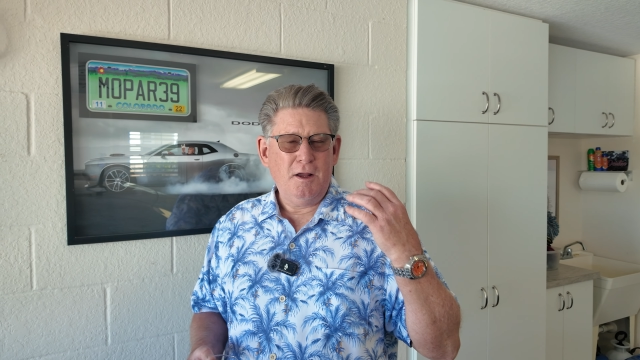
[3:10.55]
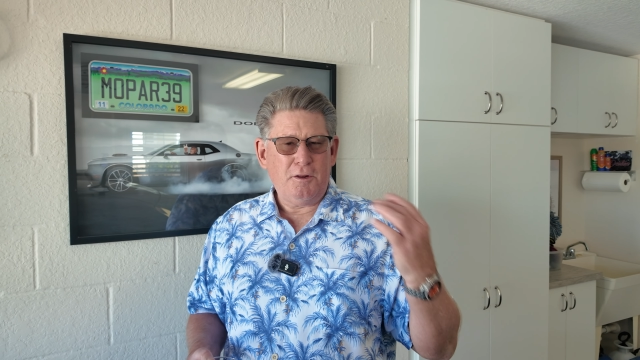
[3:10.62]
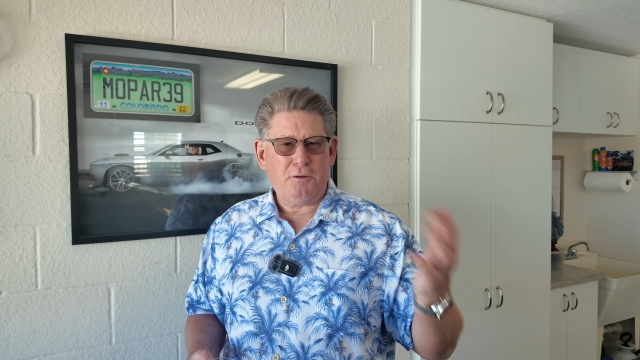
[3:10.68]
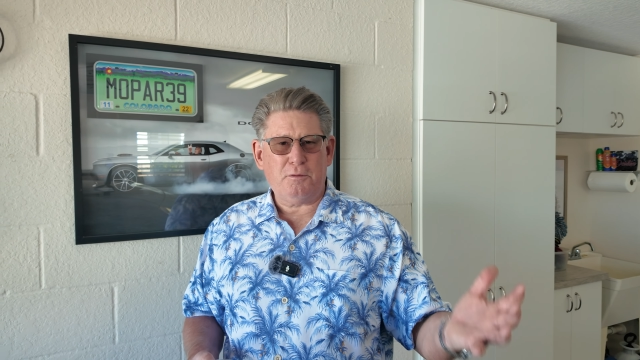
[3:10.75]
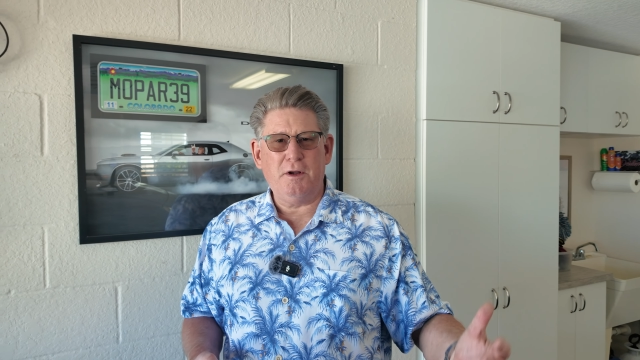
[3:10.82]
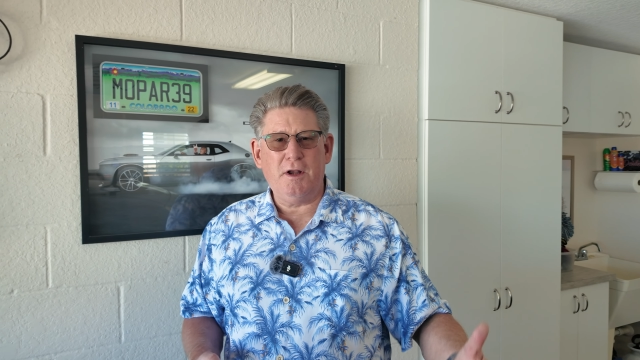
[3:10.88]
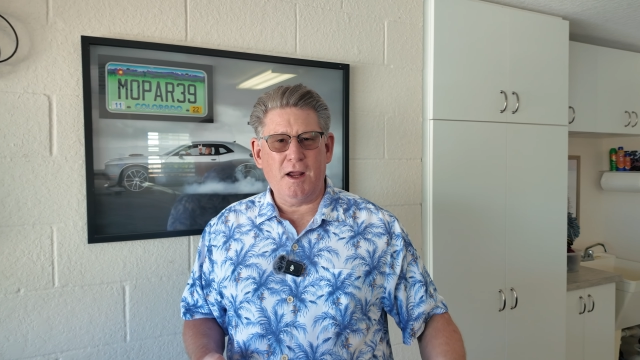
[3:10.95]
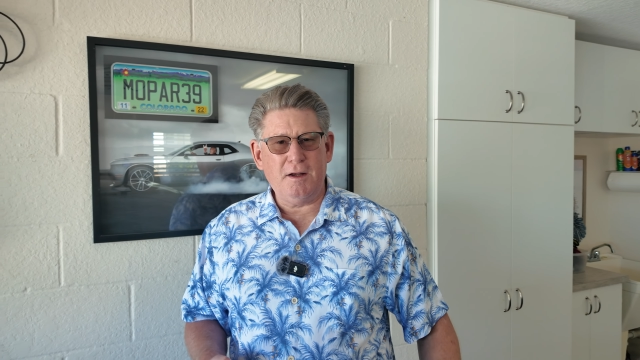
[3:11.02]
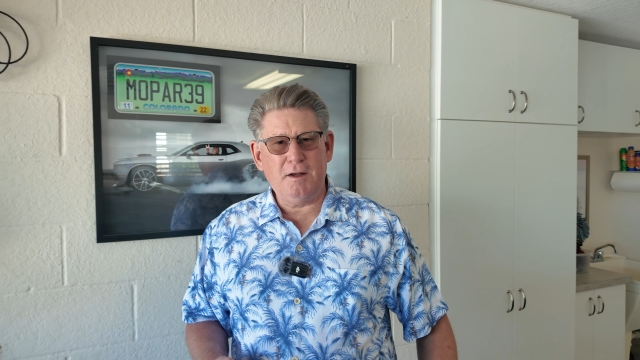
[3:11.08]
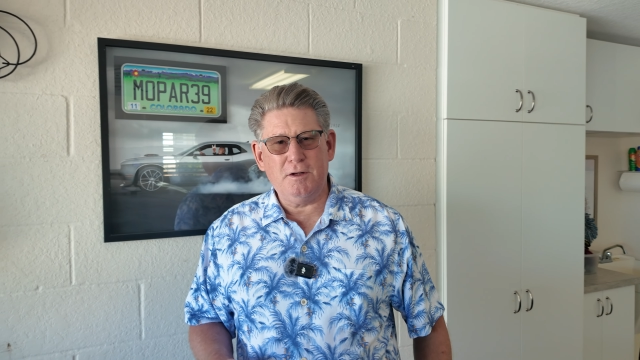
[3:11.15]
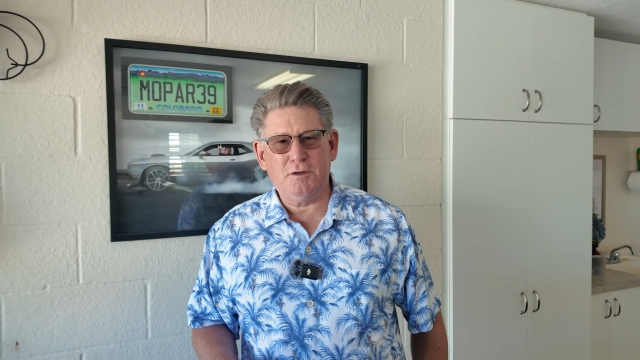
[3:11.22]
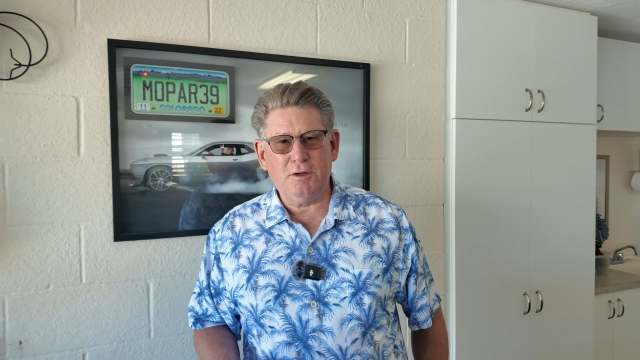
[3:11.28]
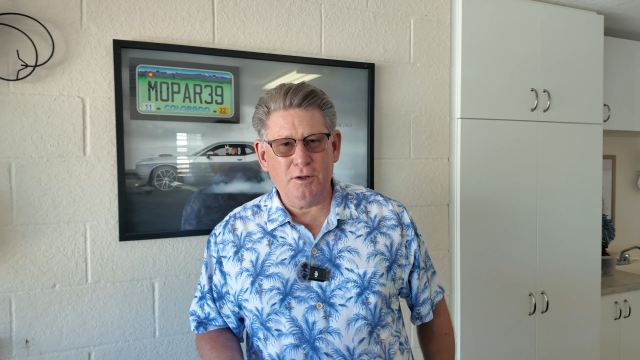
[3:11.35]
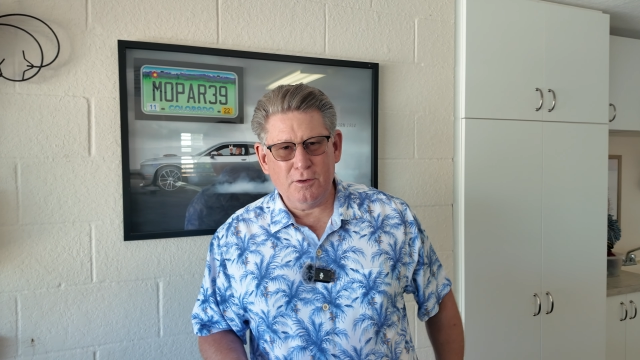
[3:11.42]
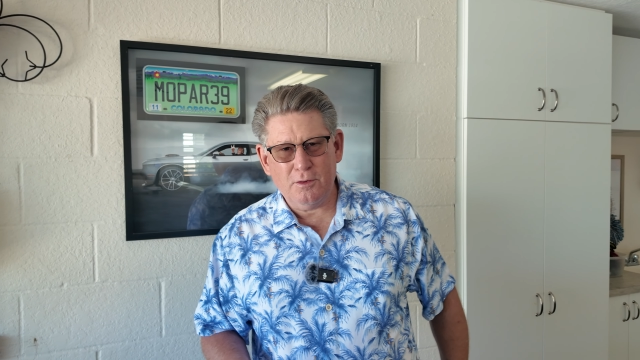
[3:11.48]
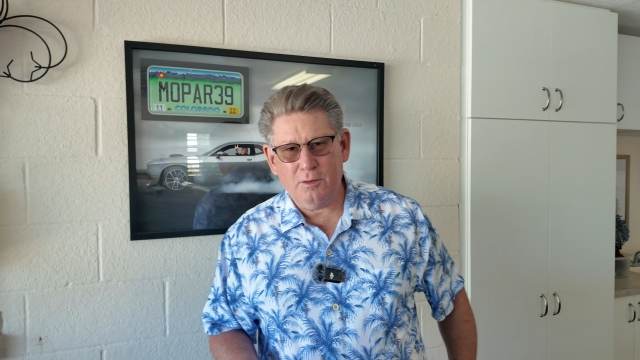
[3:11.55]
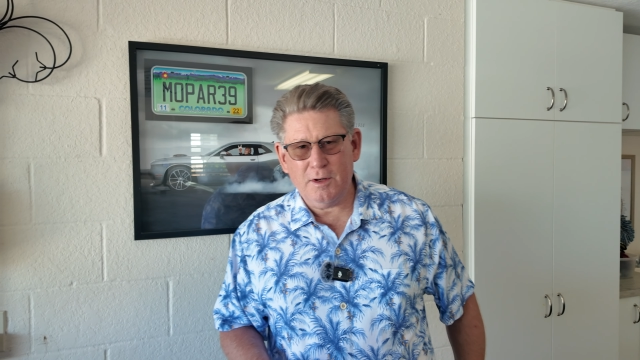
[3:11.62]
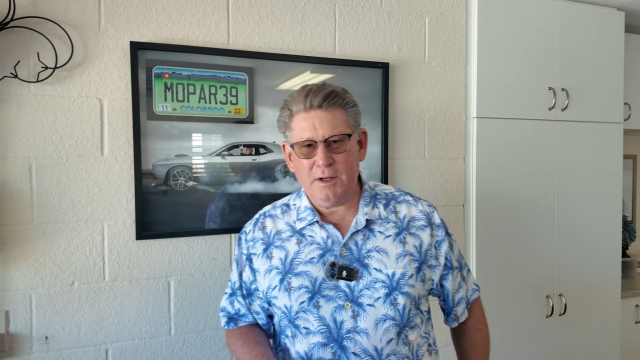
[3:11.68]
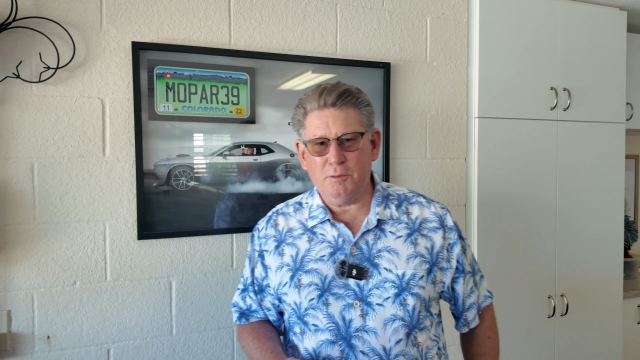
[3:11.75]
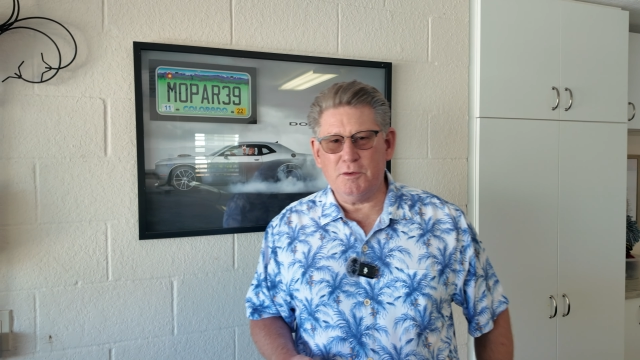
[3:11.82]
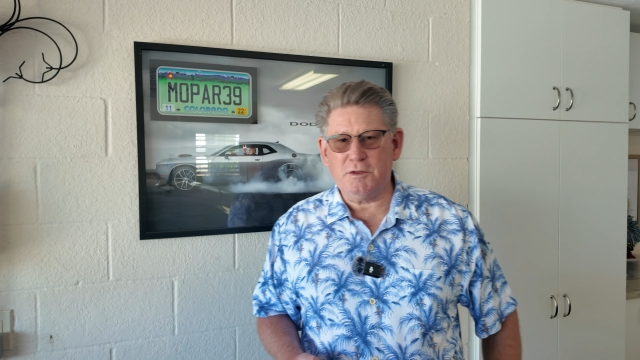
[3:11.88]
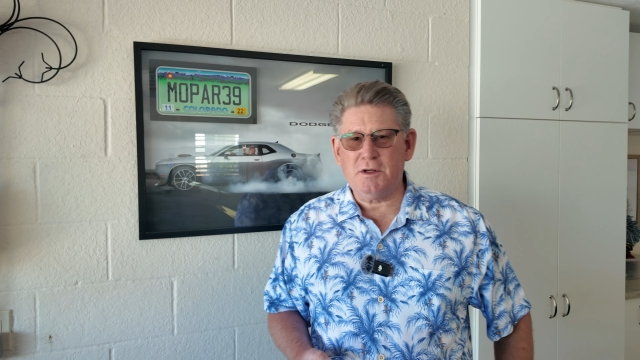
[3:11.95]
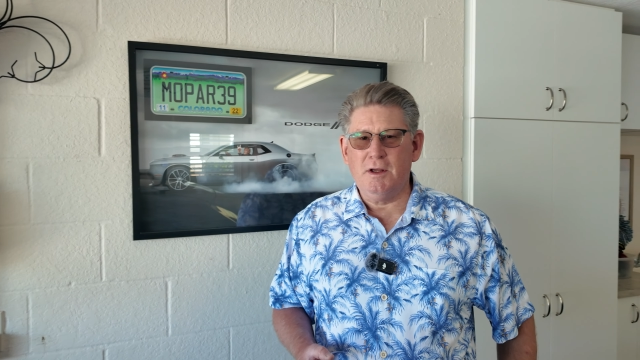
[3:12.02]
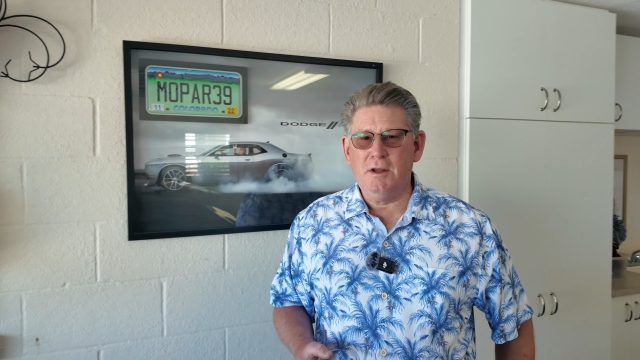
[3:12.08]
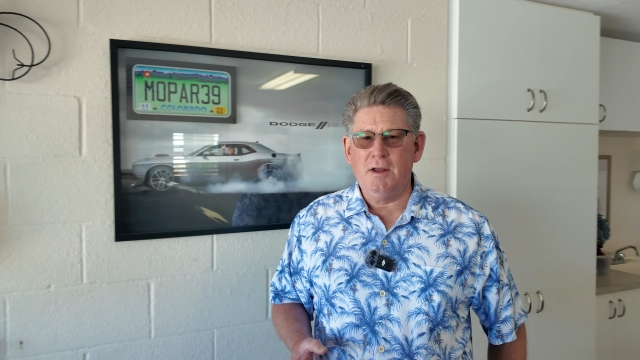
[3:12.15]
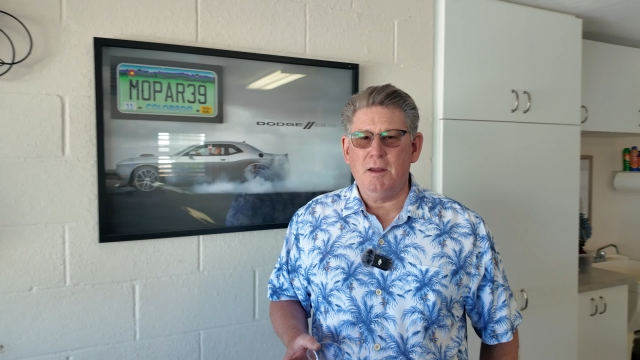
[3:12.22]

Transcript: 392 and it was